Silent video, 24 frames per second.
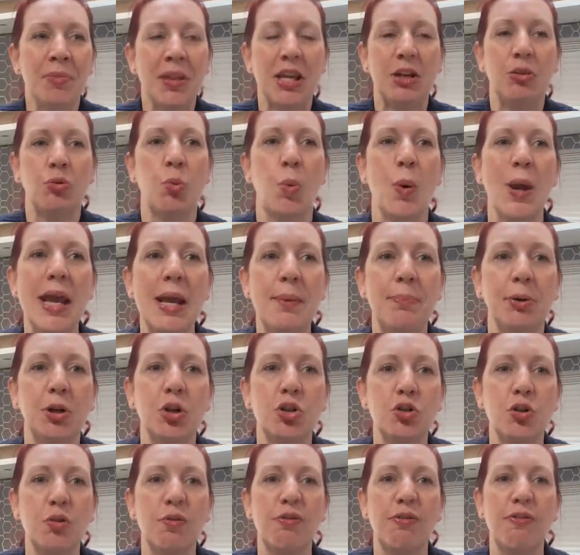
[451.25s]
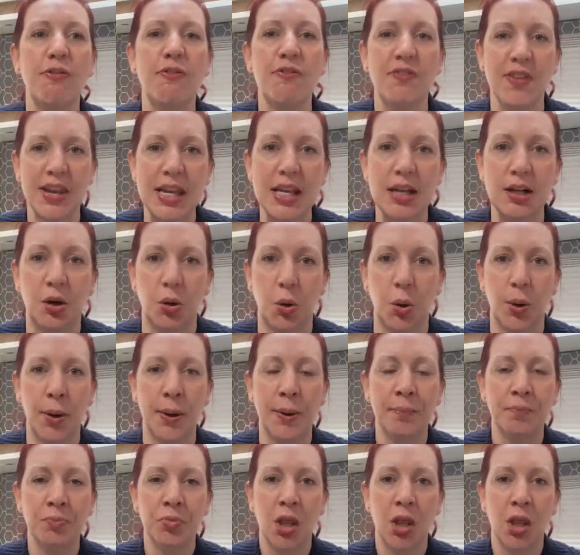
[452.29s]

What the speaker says: It's weird because you feel